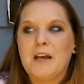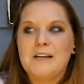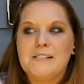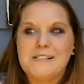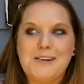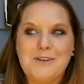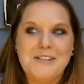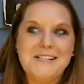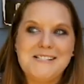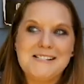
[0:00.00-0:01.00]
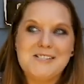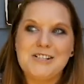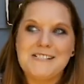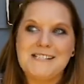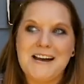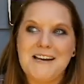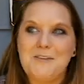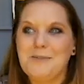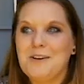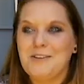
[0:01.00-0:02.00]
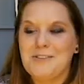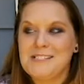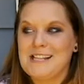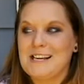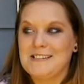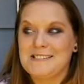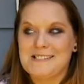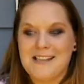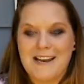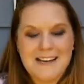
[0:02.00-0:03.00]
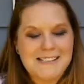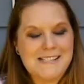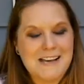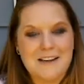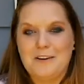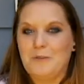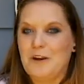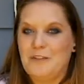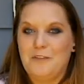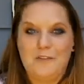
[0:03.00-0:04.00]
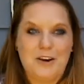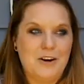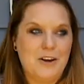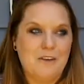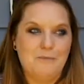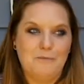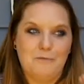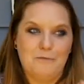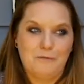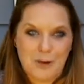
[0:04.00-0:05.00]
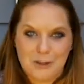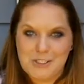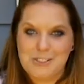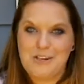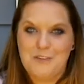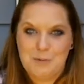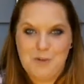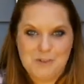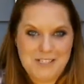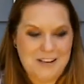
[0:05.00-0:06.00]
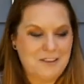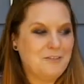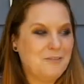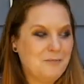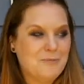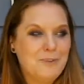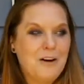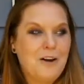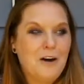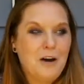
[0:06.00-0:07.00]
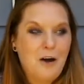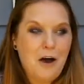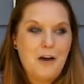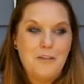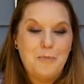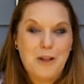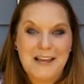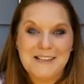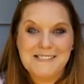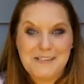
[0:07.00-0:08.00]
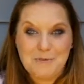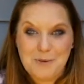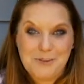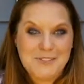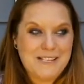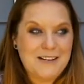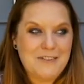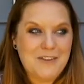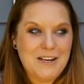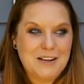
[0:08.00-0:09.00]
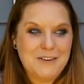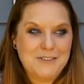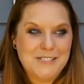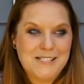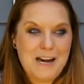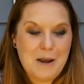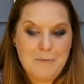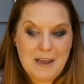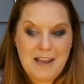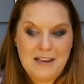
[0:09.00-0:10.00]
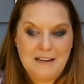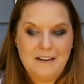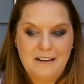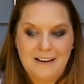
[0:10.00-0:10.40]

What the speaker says: So this is just kind of one of those things, like I said at the very first of the music, the plants and music videos that I made.